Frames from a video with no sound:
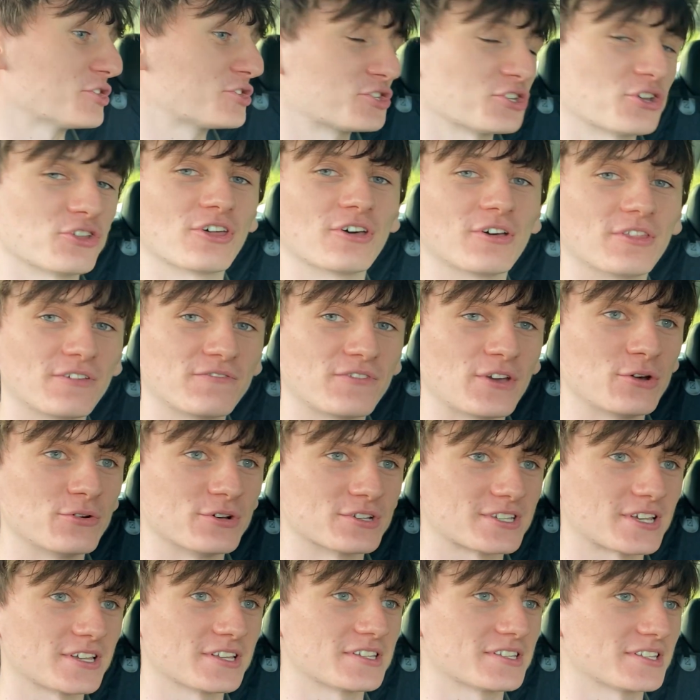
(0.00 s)
Just so that the
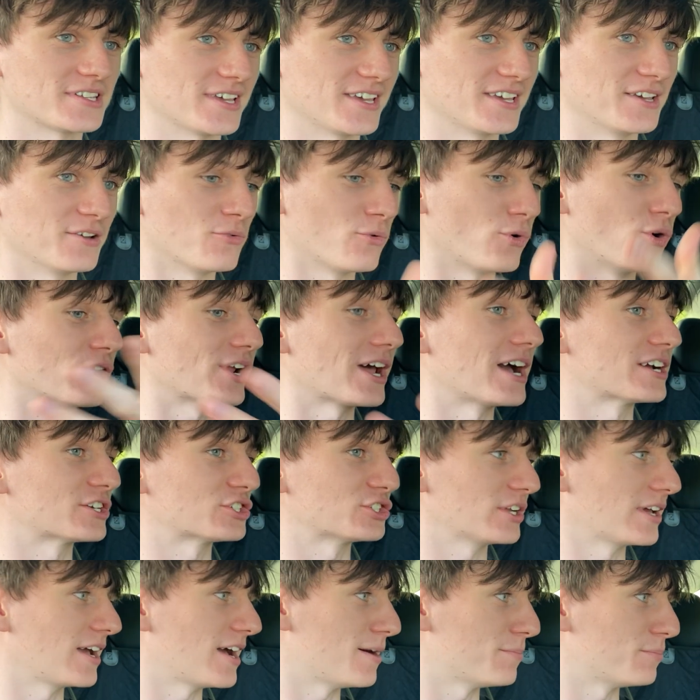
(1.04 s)
viewers can see what
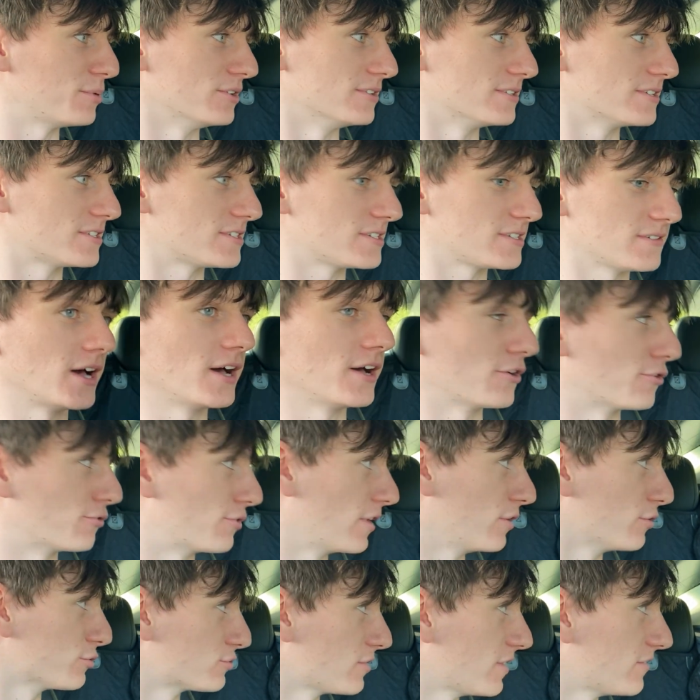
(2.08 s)
actually happens at a
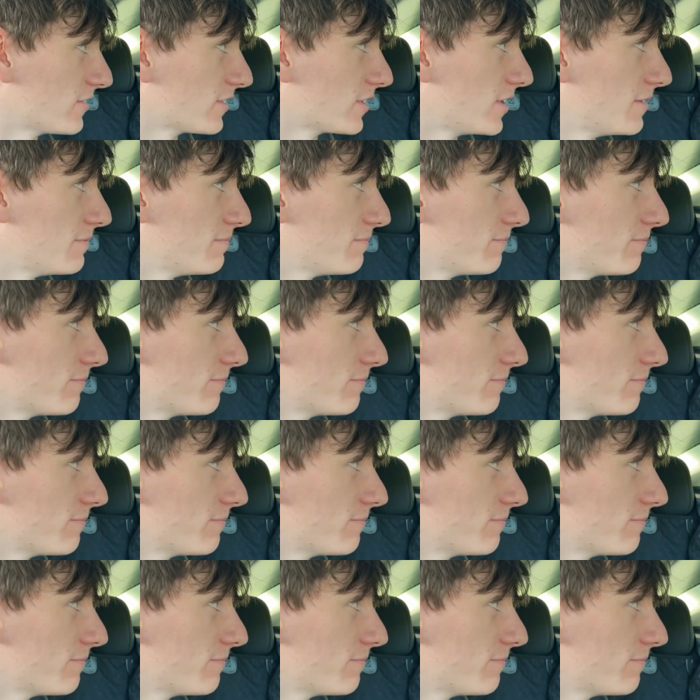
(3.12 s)
real traffic light.